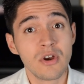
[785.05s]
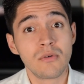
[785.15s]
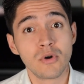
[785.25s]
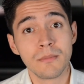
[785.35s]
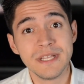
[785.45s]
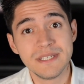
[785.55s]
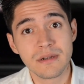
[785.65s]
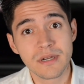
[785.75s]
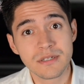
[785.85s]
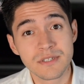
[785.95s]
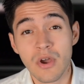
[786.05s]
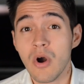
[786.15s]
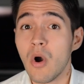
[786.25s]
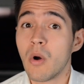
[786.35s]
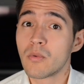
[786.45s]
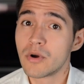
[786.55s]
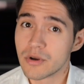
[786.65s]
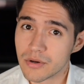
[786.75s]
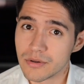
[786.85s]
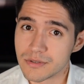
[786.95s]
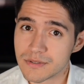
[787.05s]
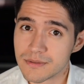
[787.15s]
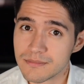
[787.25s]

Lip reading: raw materials or workers.